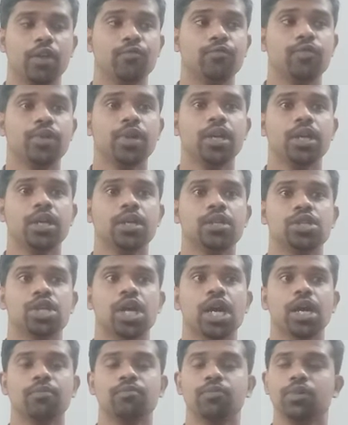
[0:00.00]
Every
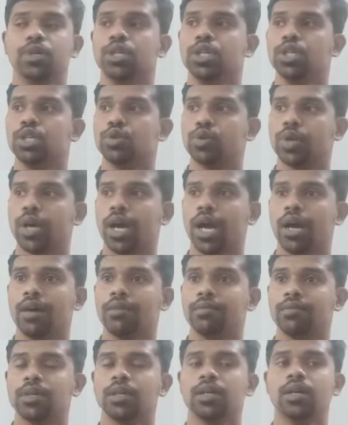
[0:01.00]
time we need to
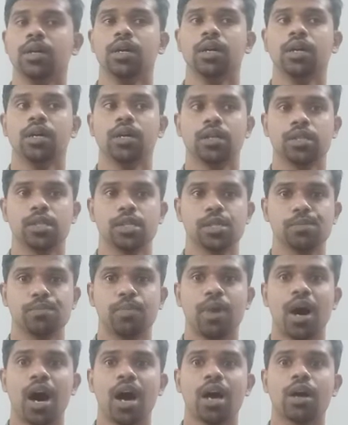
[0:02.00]
have the
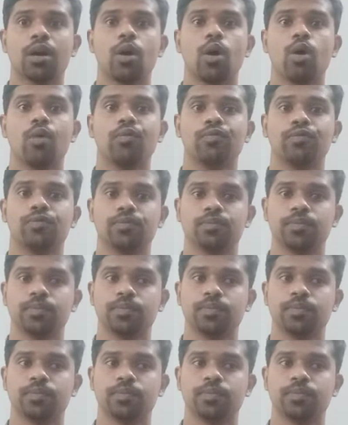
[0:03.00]
spark of